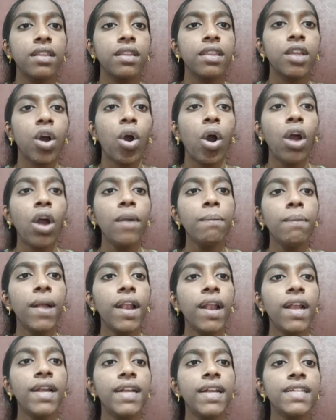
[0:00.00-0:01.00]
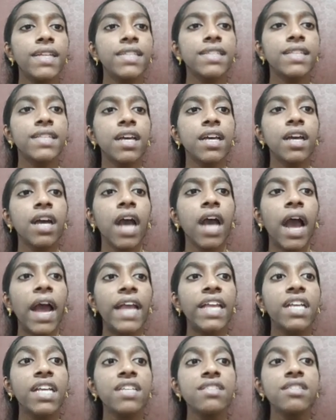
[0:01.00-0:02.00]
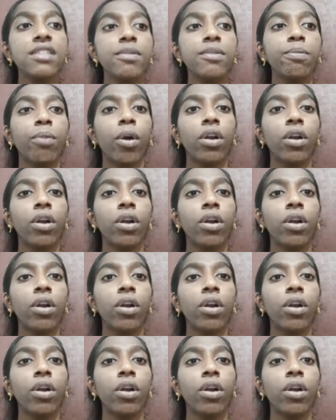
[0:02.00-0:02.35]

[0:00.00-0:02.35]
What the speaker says: The hard palate is the highest